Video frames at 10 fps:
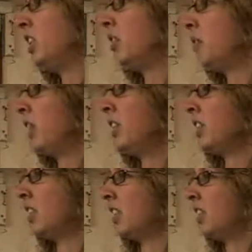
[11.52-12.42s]
done
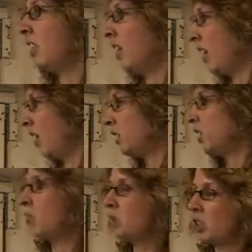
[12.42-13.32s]
painting and
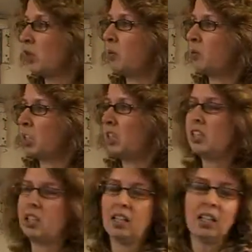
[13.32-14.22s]
some sculpture.
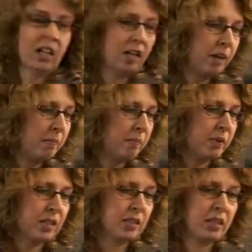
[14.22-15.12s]

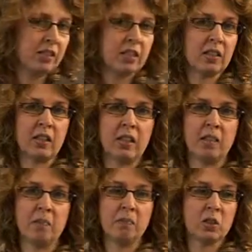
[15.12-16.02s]
There's
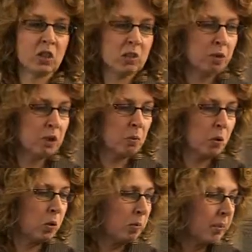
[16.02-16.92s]
some
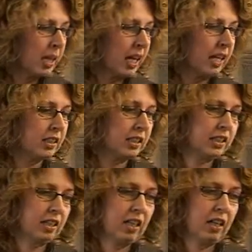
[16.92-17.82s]
small
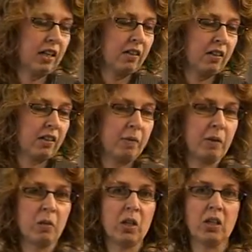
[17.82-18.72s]
maquettes that I've
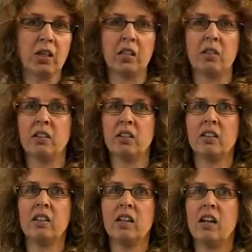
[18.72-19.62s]
been working
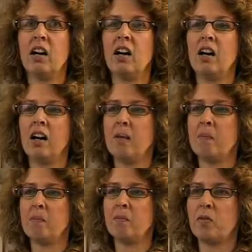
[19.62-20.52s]

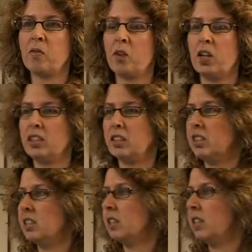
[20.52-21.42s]
on for
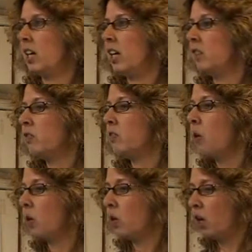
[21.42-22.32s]
ideas, and
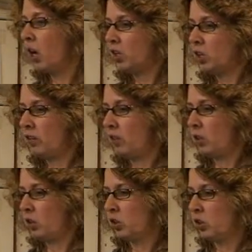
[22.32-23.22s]
largely
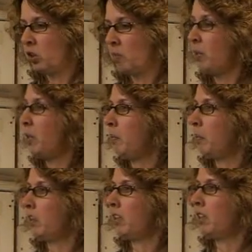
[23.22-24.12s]
focused on
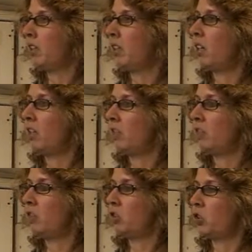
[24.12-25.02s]
people and life
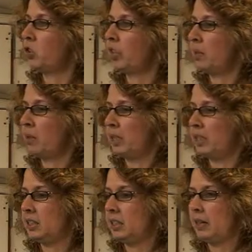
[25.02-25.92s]
drawing and
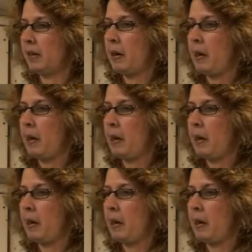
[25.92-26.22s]
painting.